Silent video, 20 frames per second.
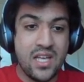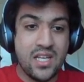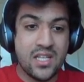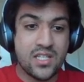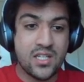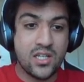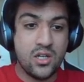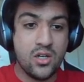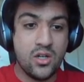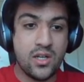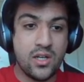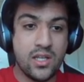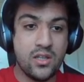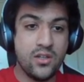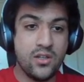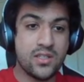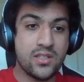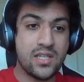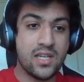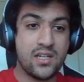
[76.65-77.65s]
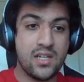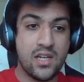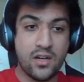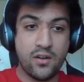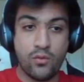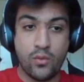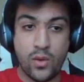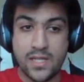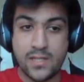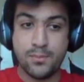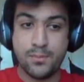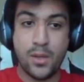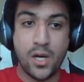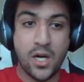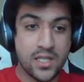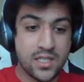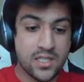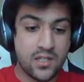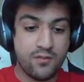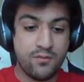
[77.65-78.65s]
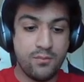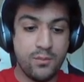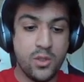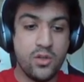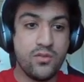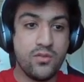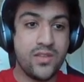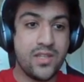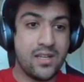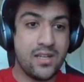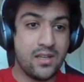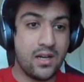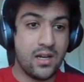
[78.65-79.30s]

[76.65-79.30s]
So it looks like none of white's pawns have moved.